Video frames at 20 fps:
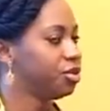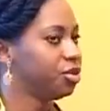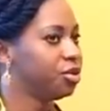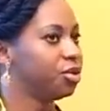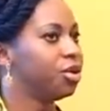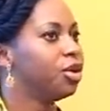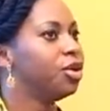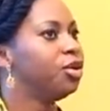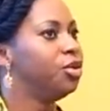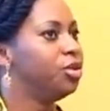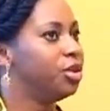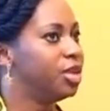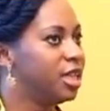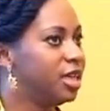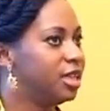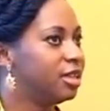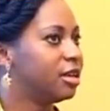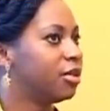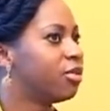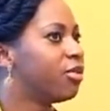you. Absolutely. You
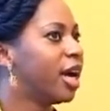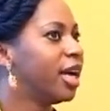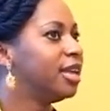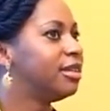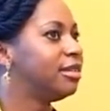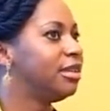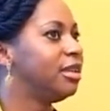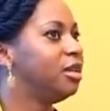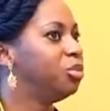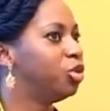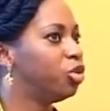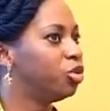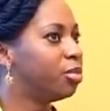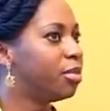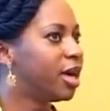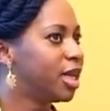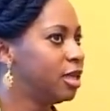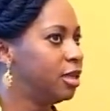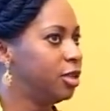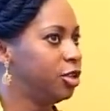need the right team to
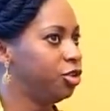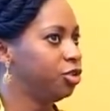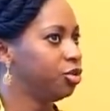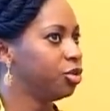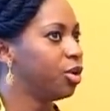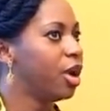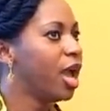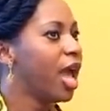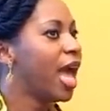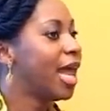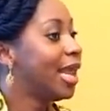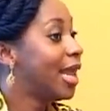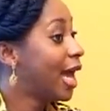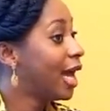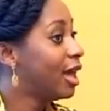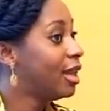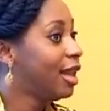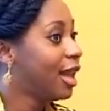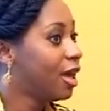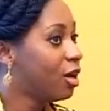manage you. And
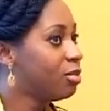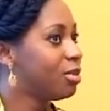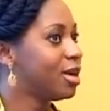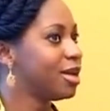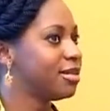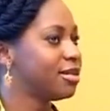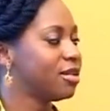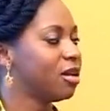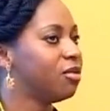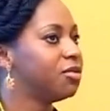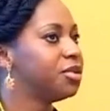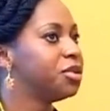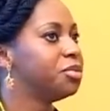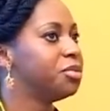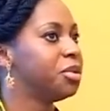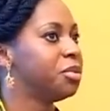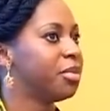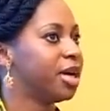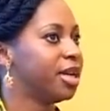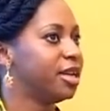I allow myself to
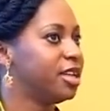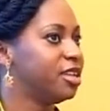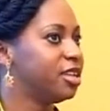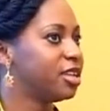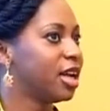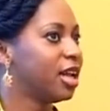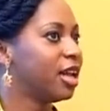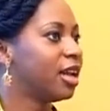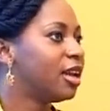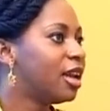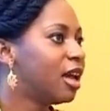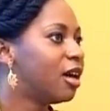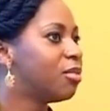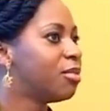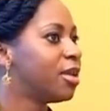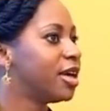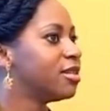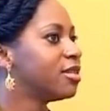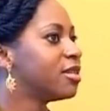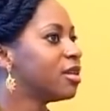be managed. I allow
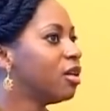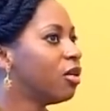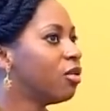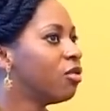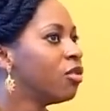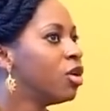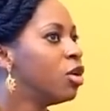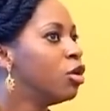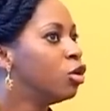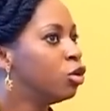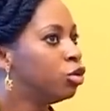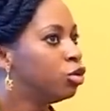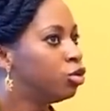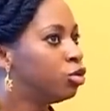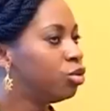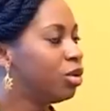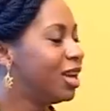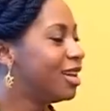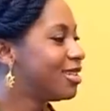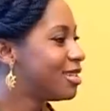myself
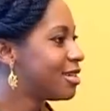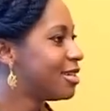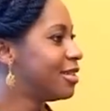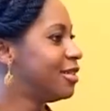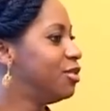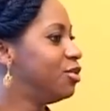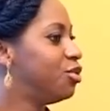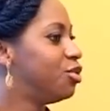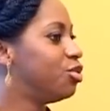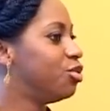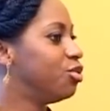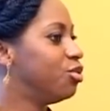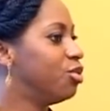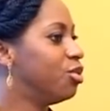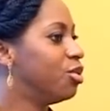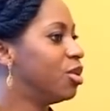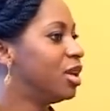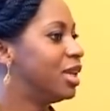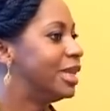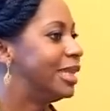to listen
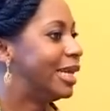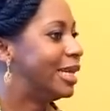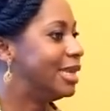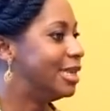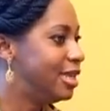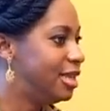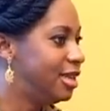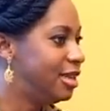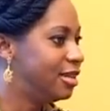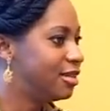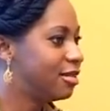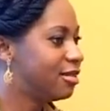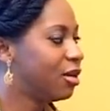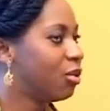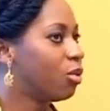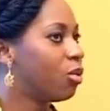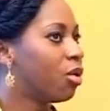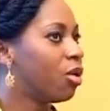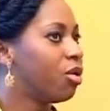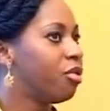to the needs,
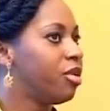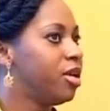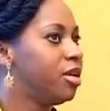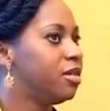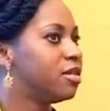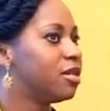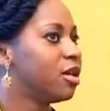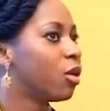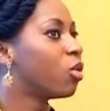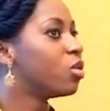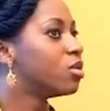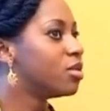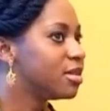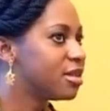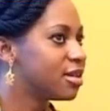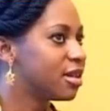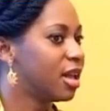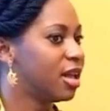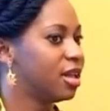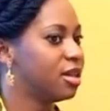the worries, the
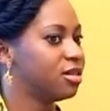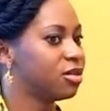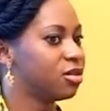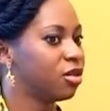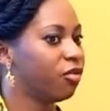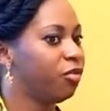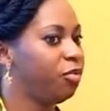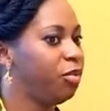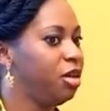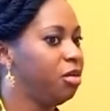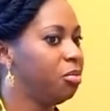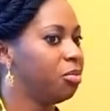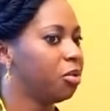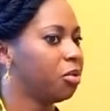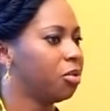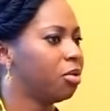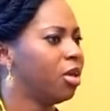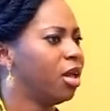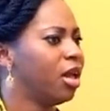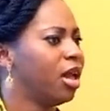concerns of people